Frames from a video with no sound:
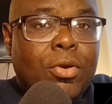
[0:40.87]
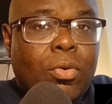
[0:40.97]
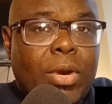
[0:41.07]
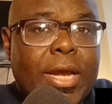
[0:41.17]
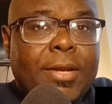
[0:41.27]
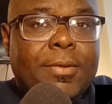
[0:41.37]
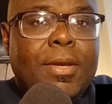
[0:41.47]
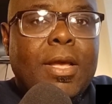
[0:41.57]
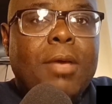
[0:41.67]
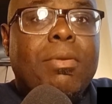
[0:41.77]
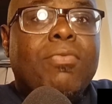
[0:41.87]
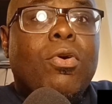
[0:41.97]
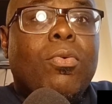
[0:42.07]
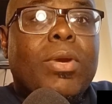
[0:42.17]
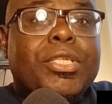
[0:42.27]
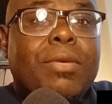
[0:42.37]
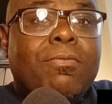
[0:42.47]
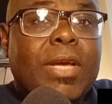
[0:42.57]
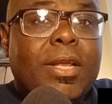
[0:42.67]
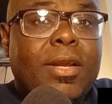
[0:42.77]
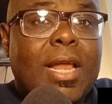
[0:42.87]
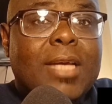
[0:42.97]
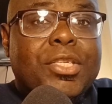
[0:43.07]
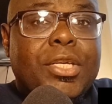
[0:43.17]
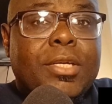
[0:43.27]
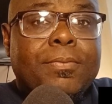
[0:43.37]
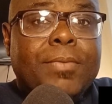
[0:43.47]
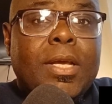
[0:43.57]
Ukraine before Russia invaded last year.